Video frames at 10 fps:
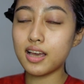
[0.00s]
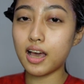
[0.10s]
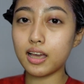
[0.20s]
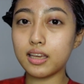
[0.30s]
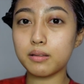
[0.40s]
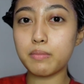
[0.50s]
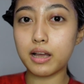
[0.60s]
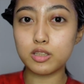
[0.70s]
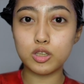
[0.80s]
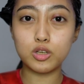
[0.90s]
I'll get
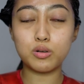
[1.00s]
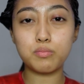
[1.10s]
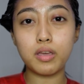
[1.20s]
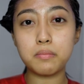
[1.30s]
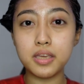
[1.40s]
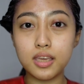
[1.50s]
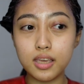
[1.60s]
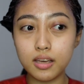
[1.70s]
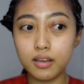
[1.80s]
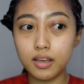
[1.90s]
back to you
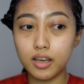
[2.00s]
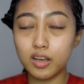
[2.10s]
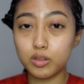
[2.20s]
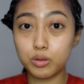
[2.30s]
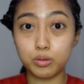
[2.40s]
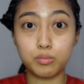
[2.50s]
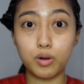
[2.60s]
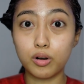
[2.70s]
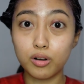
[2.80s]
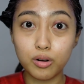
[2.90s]
maybe
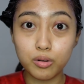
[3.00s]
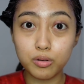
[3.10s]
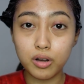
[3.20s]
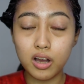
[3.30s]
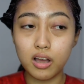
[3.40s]
tomorrow.